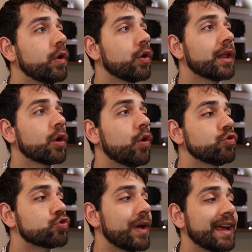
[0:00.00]
we're going to
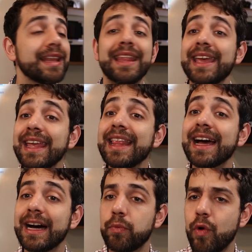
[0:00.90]
go directly in the
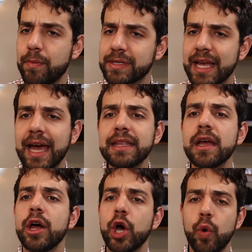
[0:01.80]
GitHub website
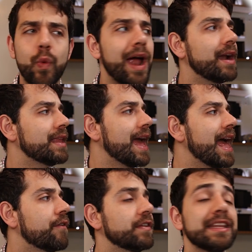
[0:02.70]
where they
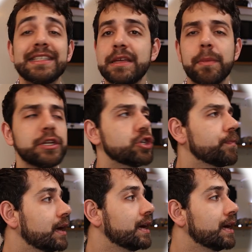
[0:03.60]
have this image.